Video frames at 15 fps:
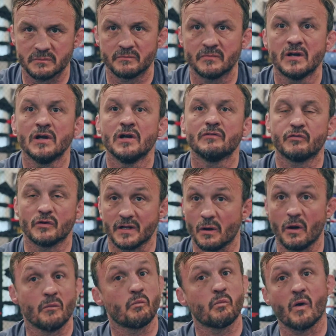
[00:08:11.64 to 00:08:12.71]
him through
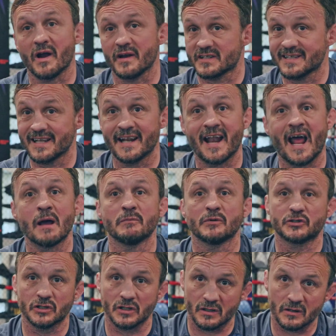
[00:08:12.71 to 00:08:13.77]
while he's still an
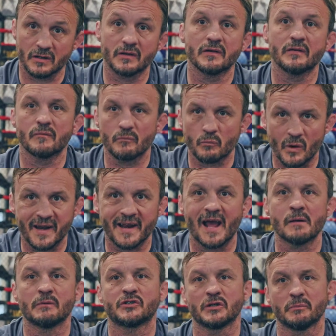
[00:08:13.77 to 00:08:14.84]
amateur, winning
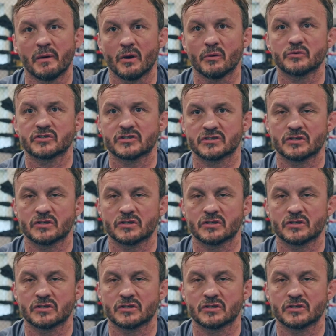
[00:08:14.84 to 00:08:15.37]
amateur belts,